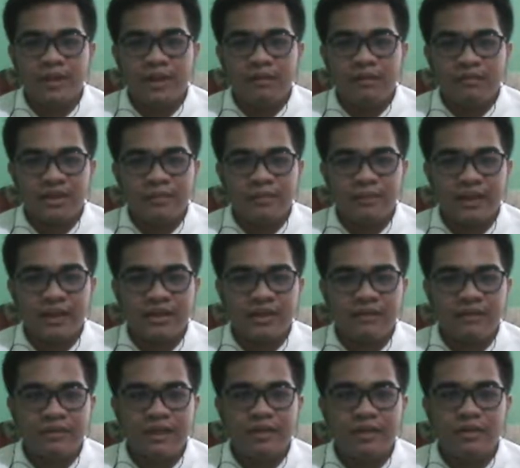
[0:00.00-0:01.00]

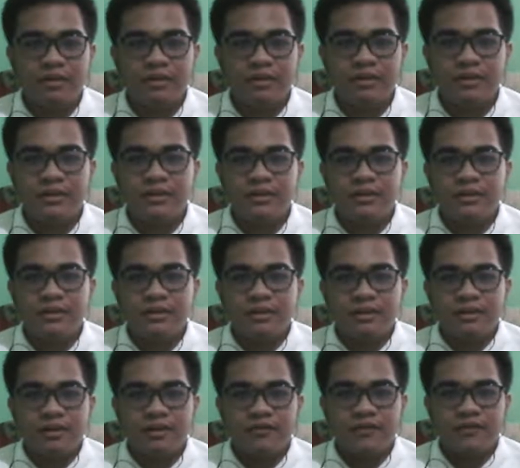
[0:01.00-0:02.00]
respectively called
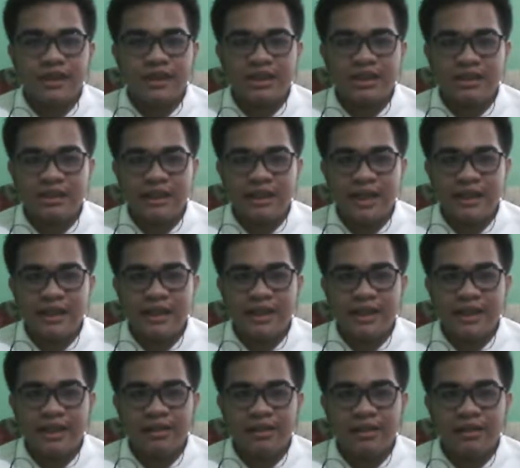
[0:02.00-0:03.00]
conventional landing
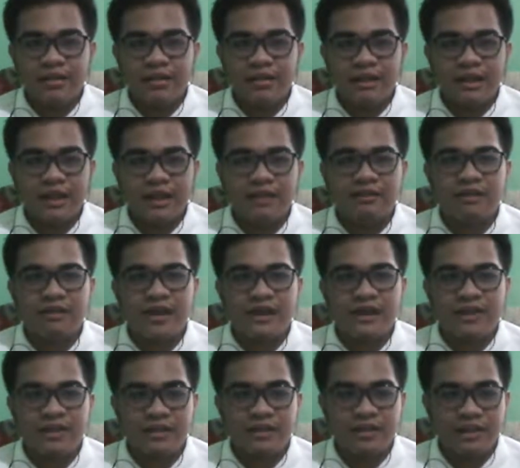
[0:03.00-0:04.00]
gear and
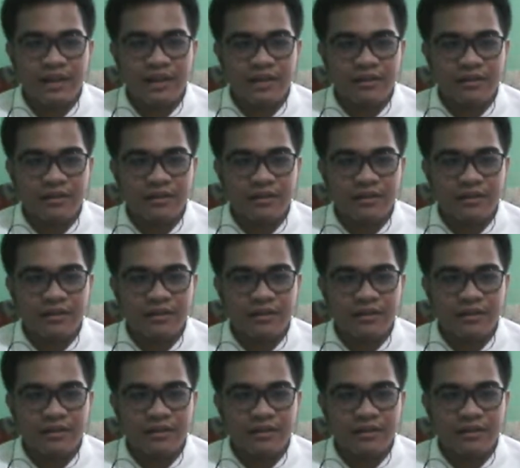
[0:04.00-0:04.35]
tricycle gear.